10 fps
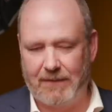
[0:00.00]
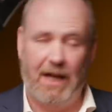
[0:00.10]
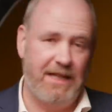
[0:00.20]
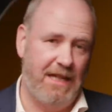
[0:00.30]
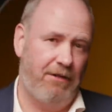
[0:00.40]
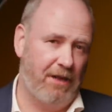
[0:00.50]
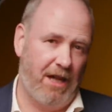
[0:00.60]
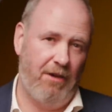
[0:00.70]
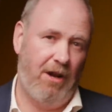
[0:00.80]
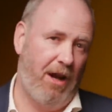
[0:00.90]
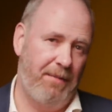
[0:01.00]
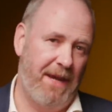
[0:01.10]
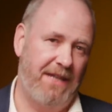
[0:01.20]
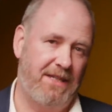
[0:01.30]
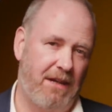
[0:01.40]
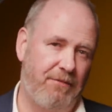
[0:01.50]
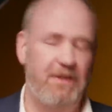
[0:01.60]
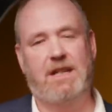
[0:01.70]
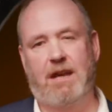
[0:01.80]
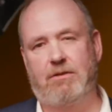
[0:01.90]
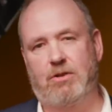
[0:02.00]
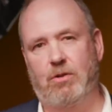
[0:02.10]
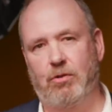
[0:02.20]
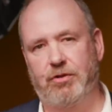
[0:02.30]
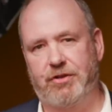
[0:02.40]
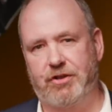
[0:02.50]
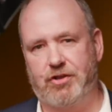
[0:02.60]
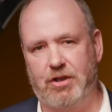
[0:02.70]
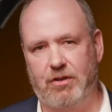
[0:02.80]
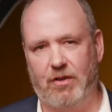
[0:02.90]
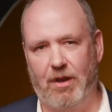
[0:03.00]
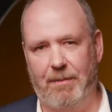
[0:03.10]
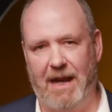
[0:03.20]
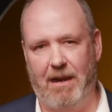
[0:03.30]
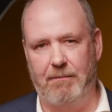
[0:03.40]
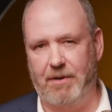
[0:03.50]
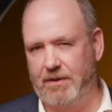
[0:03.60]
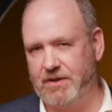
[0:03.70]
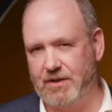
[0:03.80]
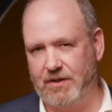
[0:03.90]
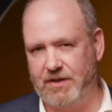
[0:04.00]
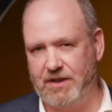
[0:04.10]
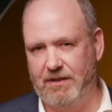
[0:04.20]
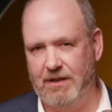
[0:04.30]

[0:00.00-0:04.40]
A year ago, I made a video called The Truth About Boris Johnson,